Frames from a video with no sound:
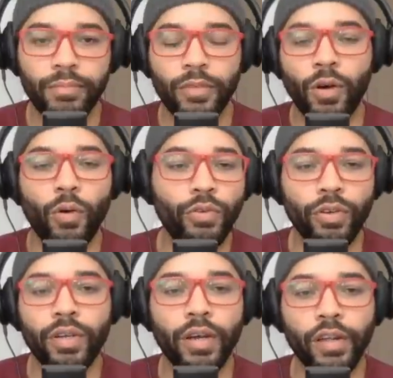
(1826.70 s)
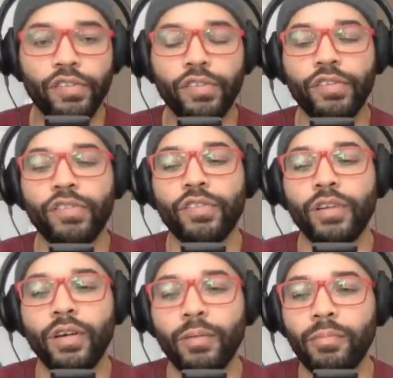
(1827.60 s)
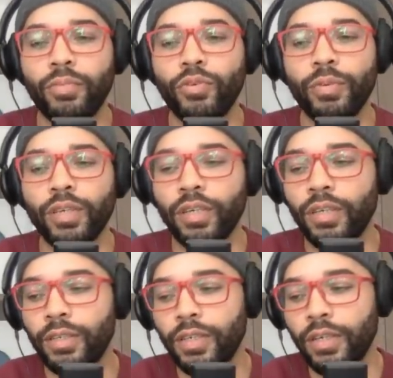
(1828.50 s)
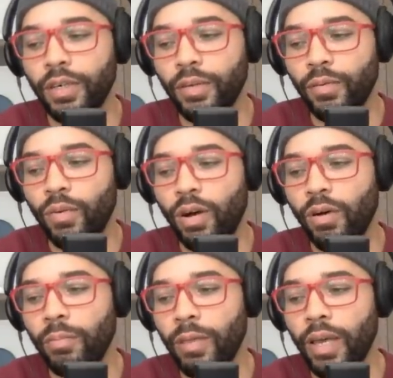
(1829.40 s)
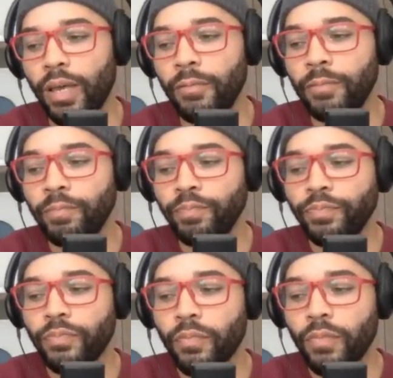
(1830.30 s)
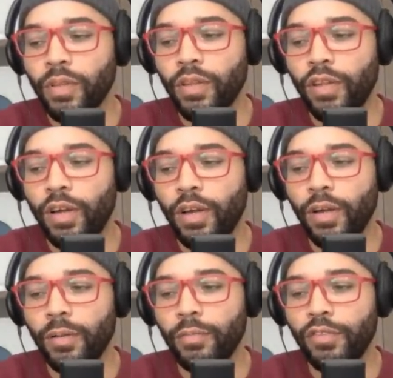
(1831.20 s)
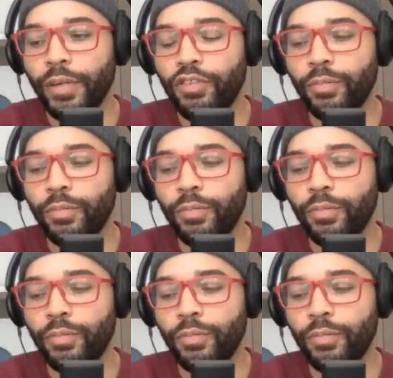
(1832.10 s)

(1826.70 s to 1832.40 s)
older cousins, uh, Booby, uh, Walt, Matt um, especially